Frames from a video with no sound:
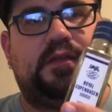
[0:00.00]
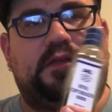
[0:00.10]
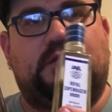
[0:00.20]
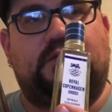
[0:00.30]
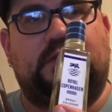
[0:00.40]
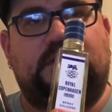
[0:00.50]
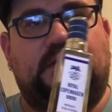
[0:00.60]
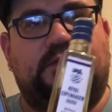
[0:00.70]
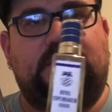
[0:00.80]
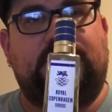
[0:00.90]
the new version
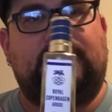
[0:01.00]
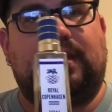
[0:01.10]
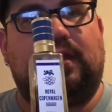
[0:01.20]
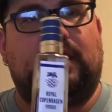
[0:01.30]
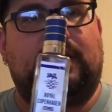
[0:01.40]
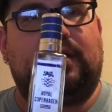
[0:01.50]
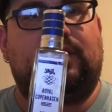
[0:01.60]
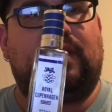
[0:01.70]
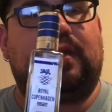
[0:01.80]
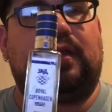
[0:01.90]
of this, and I
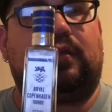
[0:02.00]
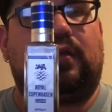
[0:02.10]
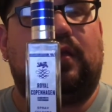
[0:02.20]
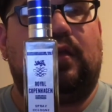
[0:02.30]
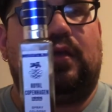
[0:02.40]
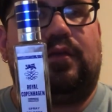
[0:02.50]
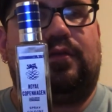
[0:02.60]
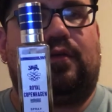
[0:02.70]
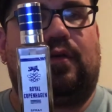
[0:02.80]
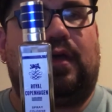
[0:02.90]
didn't like it,
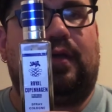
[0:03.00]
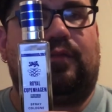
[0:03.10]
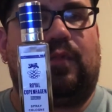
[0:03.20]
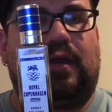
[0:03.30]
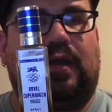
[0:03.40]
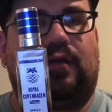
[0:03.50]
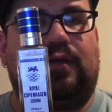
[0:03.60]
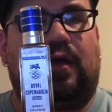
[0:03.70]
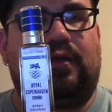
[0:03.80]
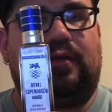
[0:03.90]
so I went out
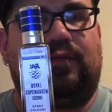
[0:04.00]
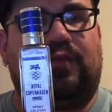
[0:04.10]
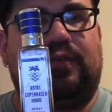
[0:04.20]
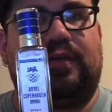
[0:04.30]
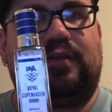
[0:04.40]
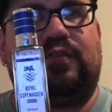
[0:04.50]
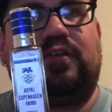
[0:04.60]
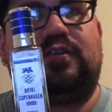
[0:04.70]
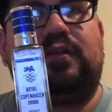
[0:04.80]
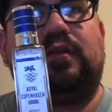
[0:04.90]
and hunted the vintage
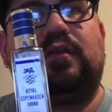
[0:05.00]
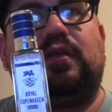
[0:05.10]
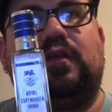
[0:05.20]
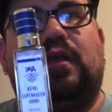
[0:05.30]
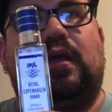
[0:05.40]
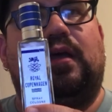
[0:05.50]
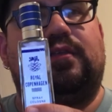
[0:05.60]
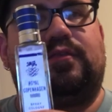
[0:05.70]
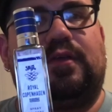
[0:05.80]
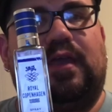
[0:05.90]
version.
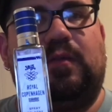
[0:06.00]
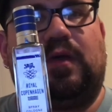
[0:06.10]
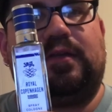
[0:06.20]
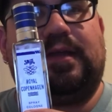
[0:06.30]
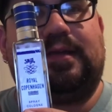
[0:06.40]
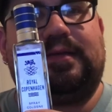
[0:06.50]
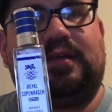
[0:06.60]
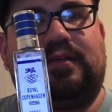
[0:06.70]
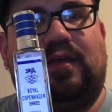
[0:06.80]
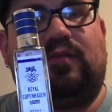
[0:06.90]
This one came out in
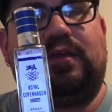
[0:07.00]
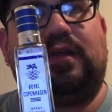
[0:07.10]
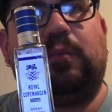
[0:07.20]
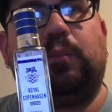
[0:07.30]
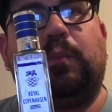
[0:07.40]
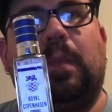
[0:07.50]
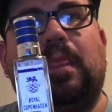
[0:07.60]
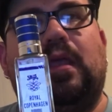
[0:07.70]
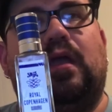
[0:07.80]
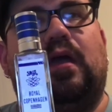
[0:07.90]
1970.
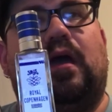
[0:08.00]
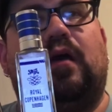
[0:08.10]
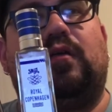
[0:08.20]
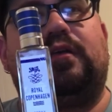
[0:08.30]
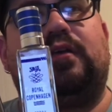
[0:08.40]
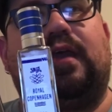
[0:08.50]
What you'll